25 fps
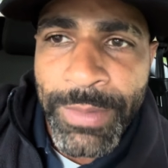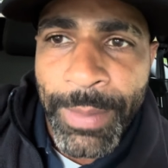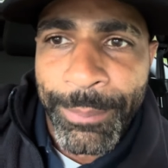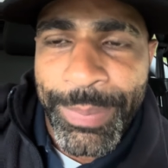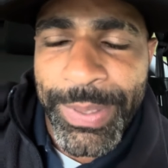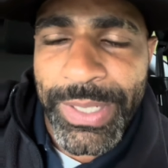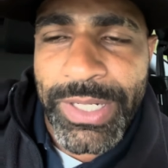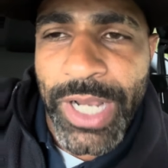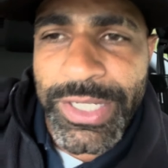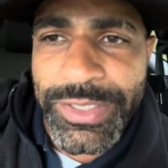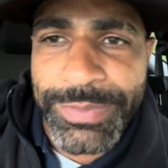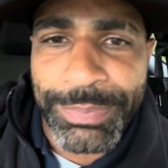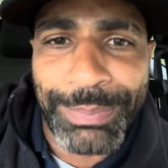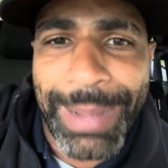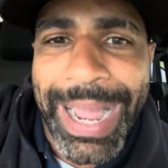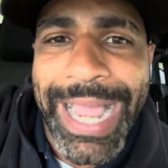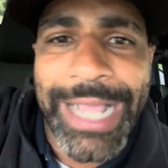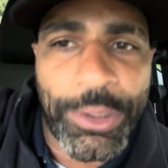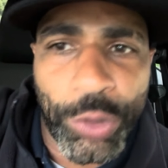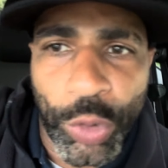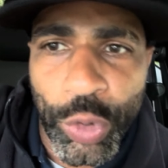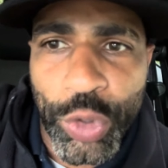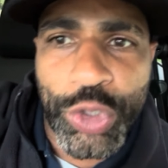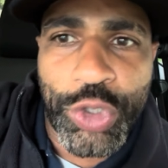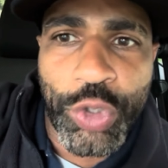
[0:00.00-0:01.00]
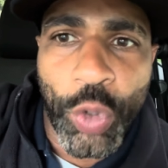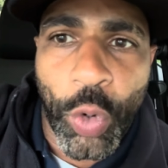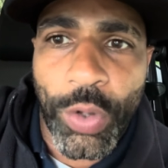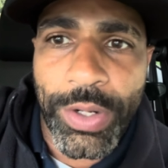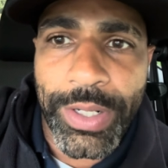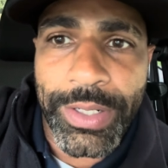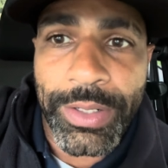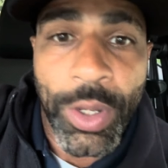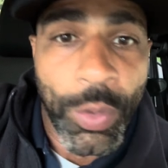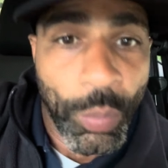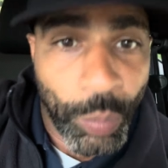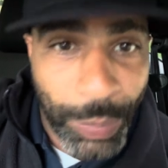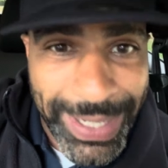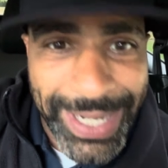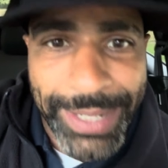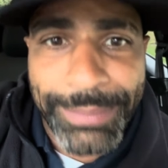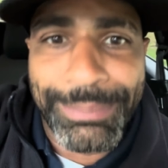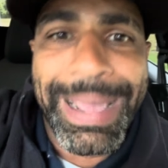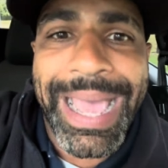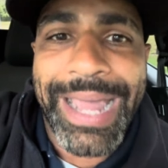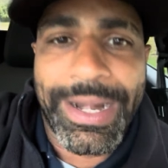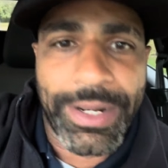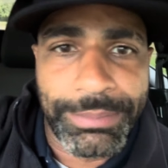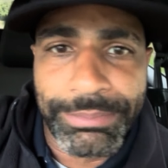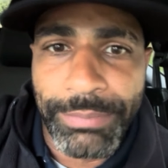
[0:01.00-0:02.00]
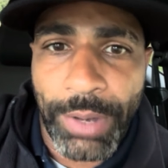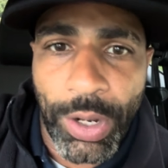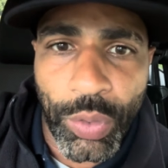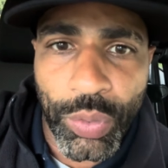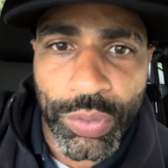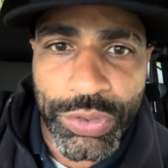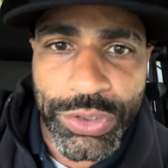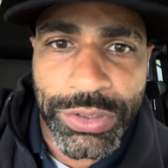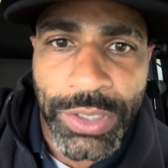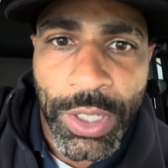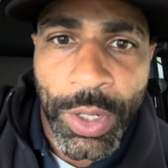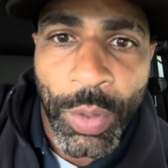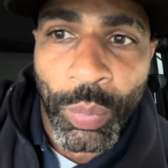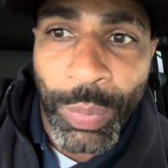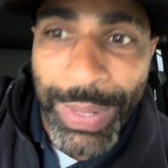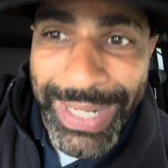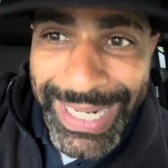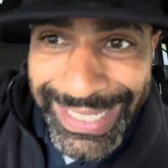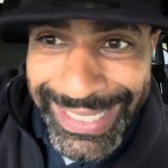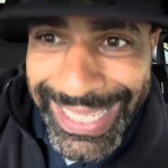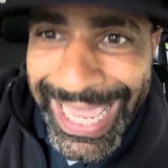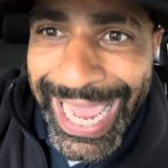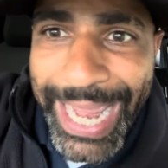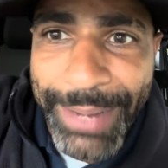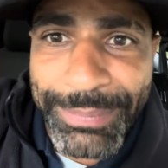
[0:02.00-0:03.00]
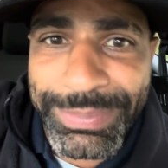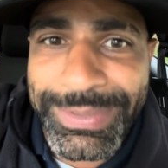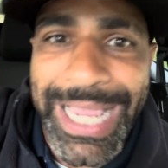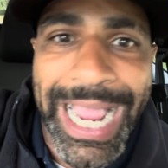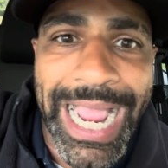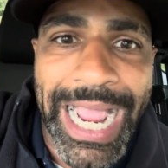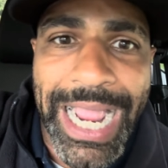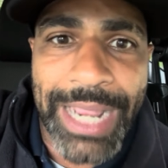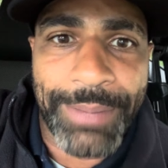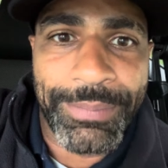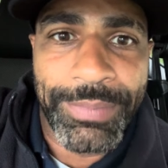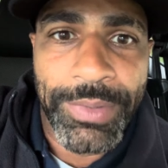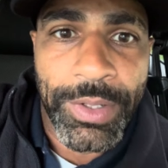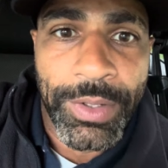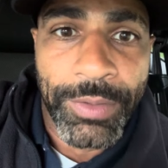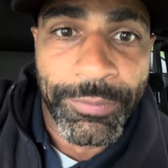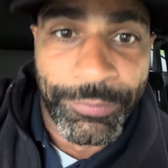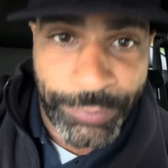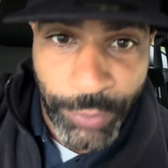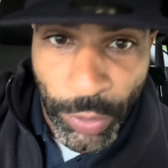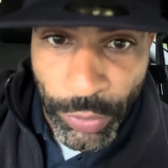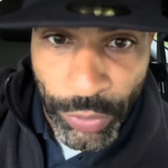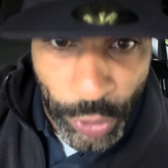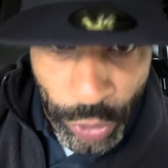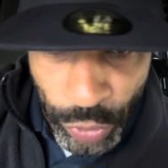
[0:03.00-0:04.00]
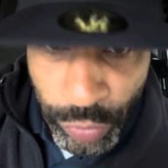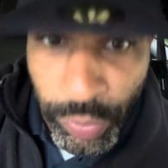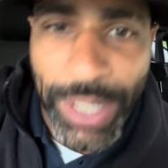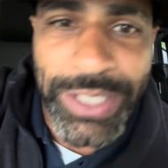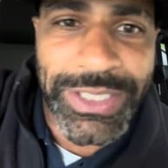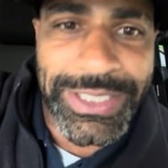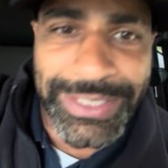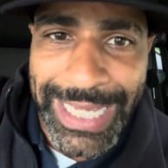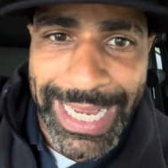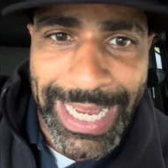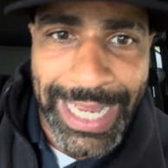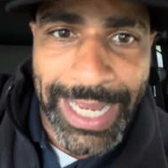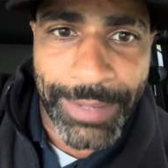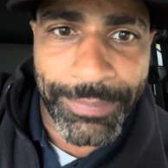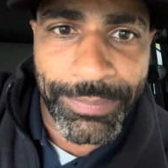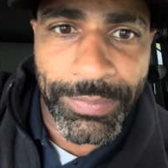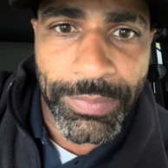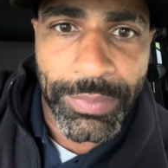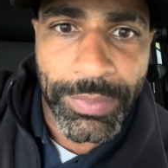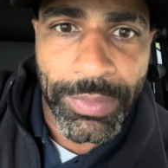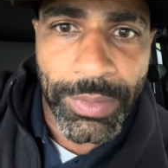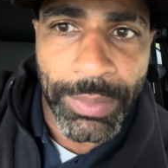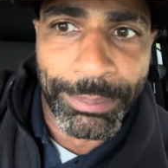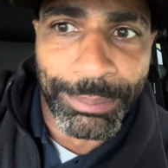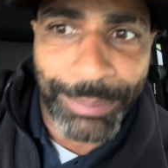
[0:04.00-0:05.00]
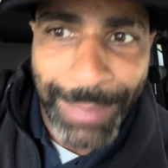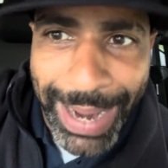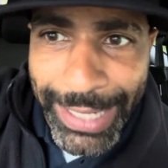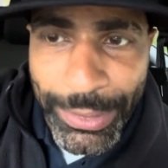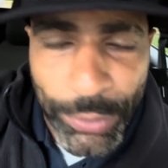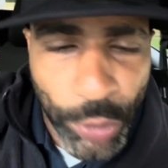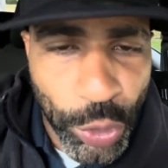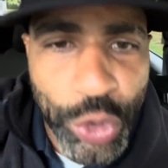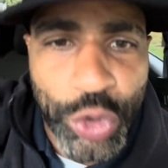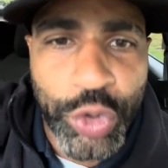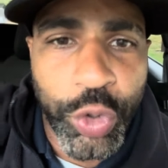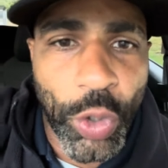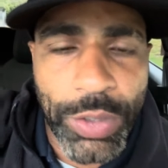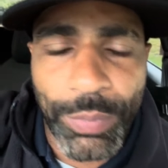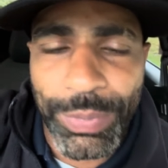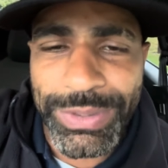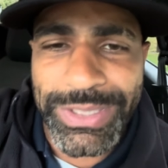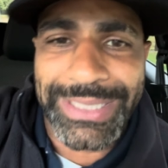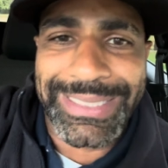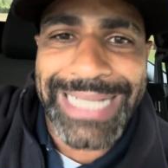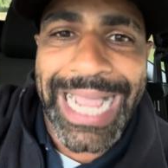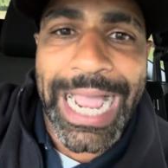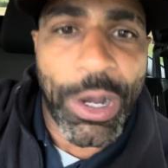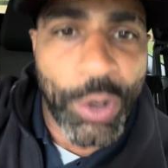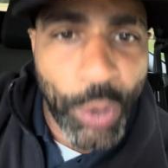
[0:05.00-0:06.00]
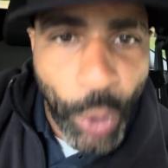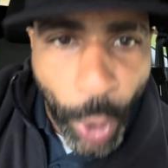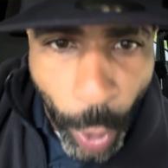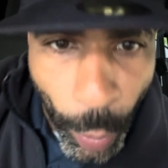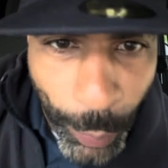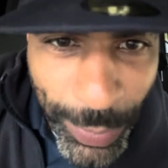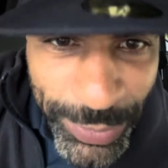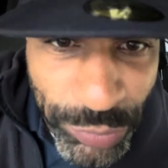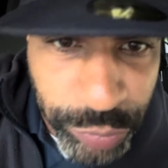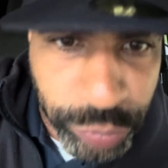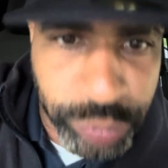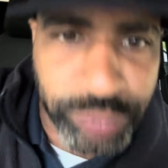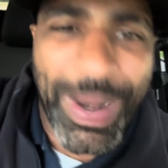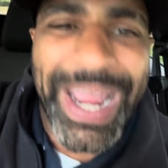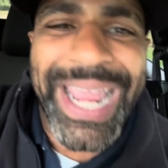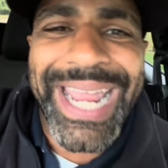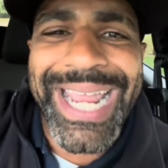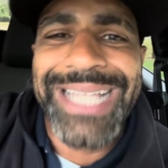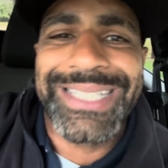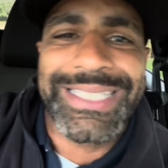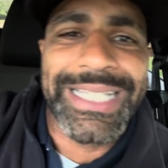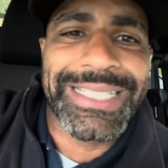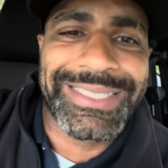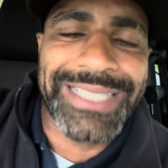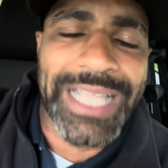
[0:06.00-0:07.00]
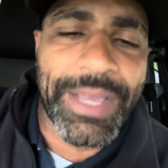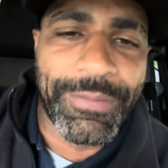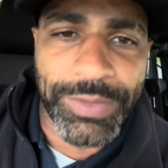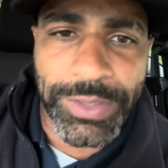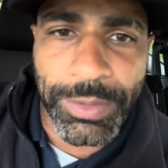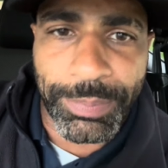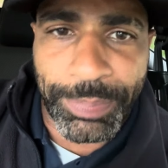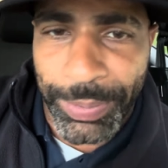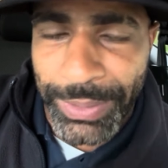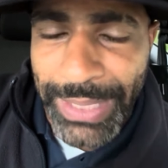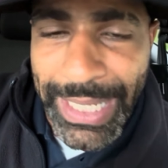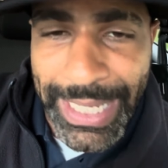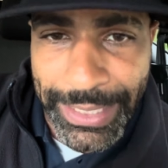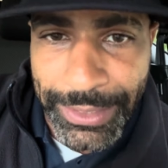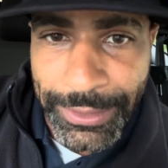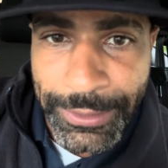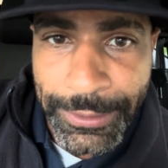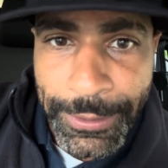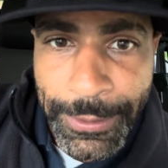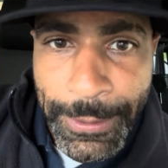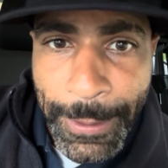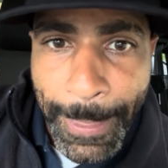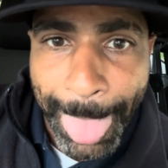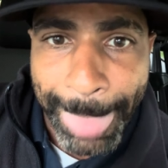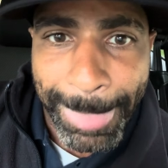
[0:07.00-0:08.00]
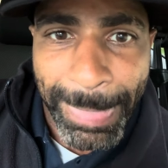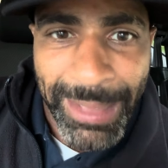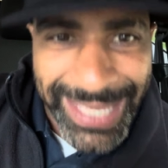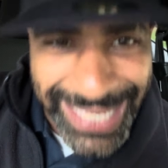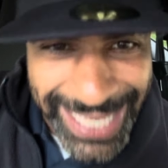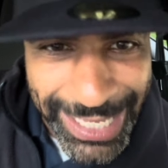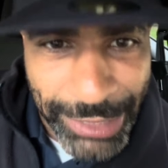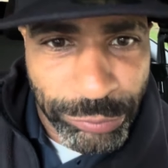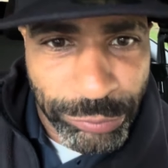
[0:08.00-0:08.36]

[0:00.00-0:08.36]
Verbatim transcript: Because Michael Jordan, when it mattered most, when it came time for the crunch time, Michael Jordan was a guy who always raised his level of play. He